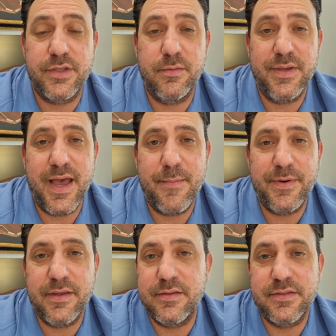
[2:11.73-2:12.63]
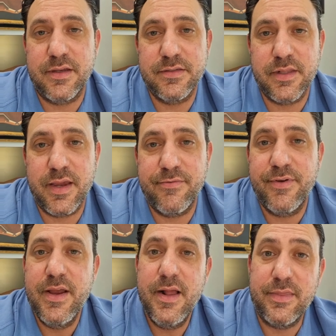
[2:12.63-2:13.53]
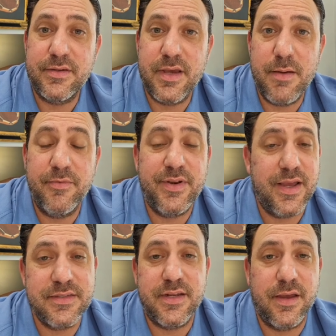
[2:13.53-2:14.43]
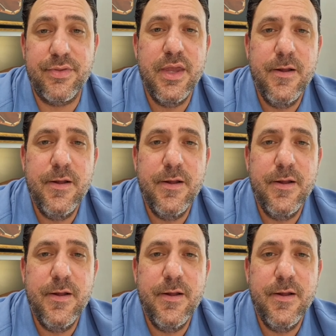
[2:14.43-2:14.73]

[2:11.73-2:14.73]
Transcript: going to be happening in son's life at the time of dad's death,